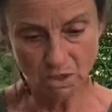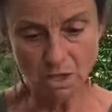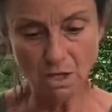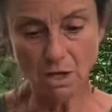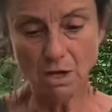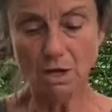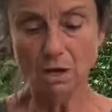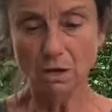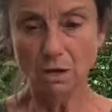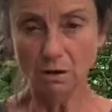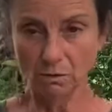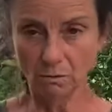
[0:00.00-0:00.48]

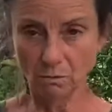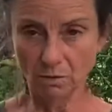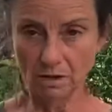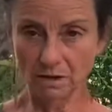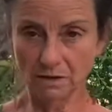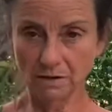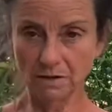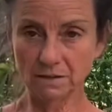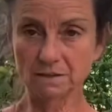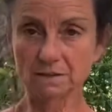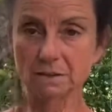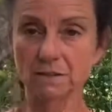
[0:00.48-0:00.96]

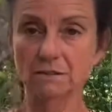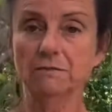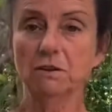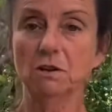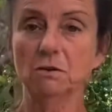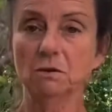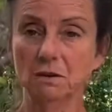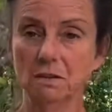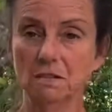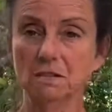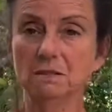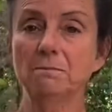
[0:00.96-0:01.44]
awareness is
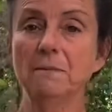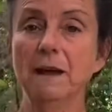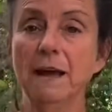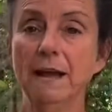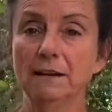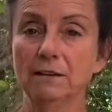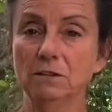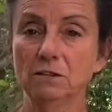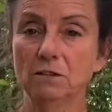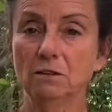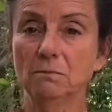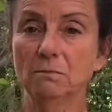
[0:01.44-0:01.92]
focused back
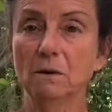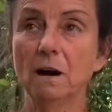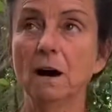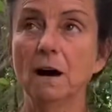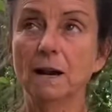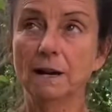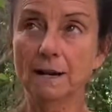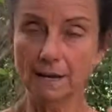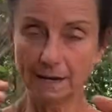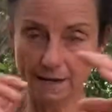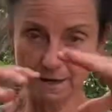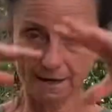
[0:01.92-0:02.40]
to your
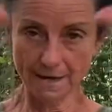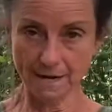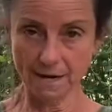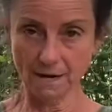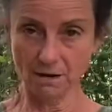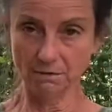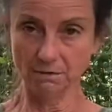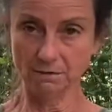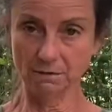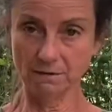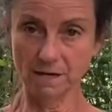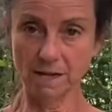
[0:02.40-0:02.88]
body and now
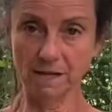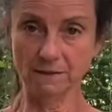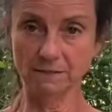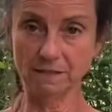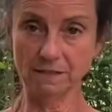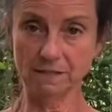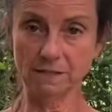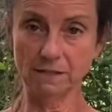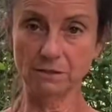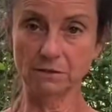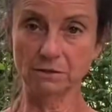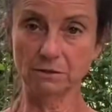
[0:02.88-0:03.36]
not
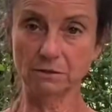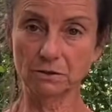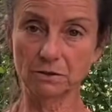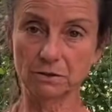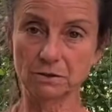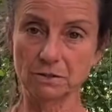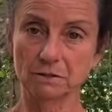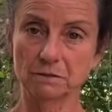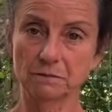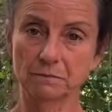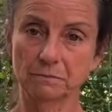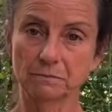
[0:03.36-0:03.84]
the
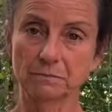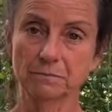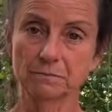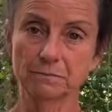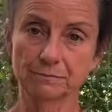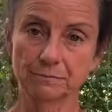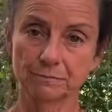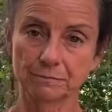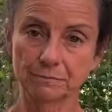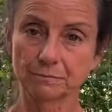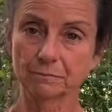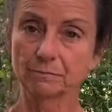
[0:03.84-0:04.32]
ethers
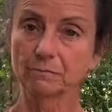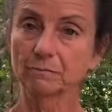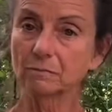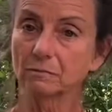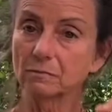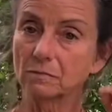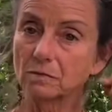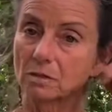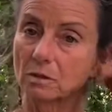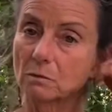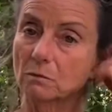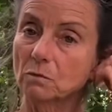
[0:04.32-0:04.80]

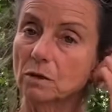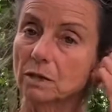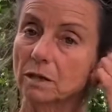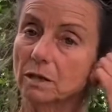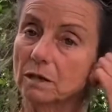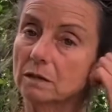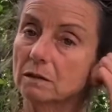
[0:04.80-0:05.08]
somewhere.